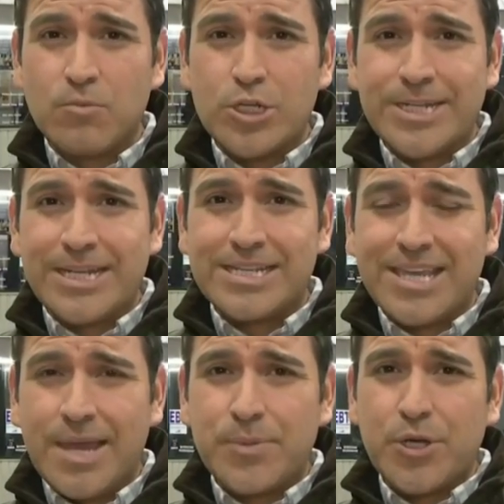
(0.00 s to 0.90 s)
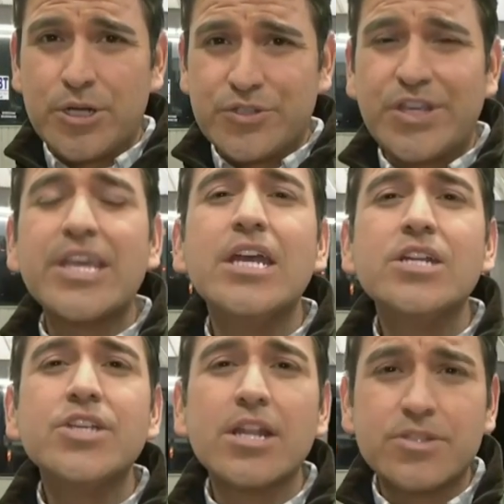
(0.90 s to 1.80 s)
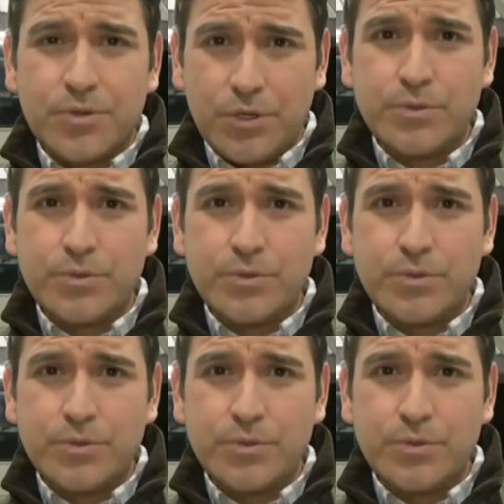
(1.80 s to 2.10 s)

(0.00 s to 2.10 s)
Martinez, KPRC, Channel 2 News.